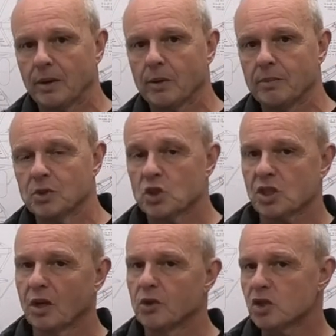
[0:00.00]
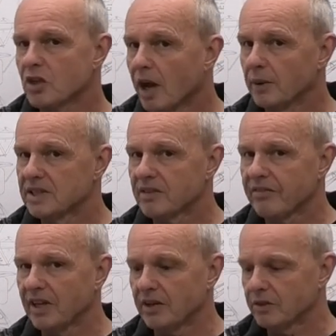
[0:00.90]
equipment so there's no
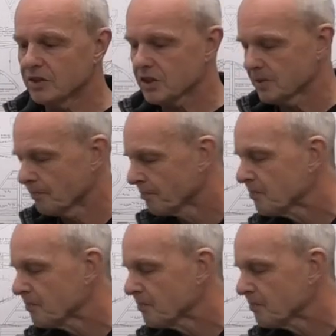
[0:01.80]
interference.